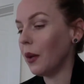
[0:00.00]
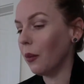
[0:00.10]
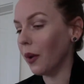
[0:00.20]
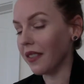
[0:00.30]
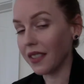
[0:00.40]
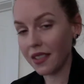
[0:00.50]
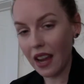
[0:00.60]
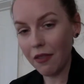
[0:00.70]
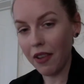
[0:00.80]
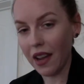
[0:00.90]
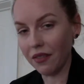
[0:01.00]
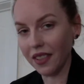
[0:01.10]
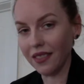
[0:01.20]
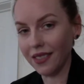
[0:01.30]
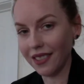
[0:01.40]
One of the safe
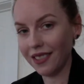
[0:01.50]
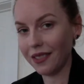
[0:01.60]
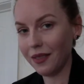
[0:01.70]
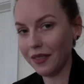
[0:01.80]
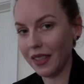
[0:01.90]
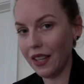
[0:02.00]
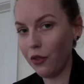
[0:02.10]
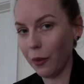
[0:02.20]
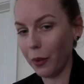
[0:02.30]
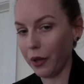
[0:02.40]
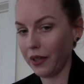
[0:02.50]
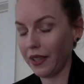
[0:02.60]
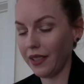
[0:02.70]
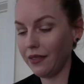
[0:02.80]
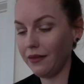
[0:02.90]
havens in the
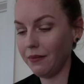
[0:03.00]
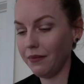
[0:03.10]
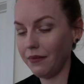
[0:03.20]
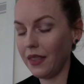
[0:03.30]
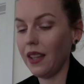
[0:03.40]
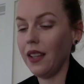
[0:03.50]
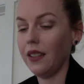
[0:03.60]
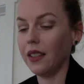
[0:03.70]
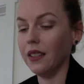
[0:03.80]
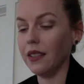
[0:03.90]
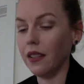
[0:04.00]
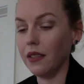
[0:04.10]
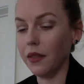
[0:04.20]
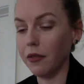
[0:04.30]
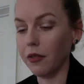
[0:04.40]
book, because all
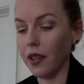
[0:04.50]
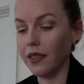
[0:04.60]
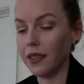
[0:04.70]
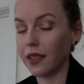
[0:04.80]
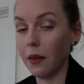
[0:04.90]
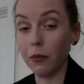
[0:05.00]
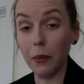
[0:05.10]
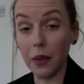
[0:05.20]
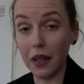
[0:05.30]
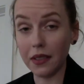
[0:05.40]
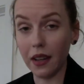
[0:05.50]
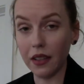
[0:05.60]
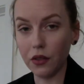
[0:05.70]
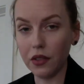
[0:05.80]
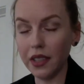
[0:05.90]
of the friends come from Los
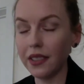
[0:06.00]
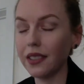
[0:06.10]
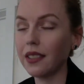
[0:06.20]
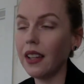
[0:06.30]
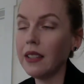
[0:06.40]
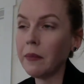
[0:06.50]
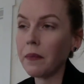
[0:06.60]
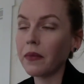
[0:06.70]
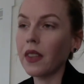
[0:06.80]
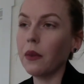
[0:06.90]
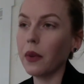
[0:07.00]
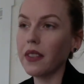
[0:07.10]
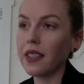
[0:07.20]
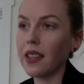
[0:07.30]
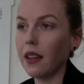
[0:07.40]
Angeles, one of the
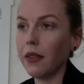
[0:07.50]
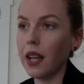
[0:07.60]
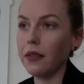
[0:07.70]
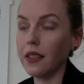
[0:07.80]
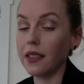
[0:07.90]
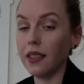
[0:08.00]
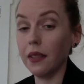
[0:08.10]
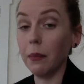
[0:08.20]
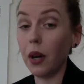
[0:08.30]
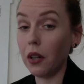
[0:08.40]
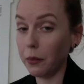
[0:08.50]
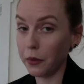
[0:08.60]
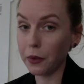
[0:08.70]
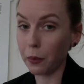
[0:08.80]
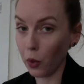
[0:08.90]
safe havens is in Palm
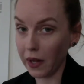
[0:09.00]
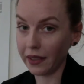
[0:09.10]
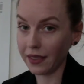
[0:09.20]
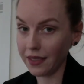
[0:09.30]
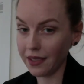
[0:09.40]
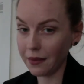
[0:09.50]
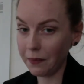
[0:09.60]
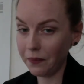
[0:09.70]
Springs.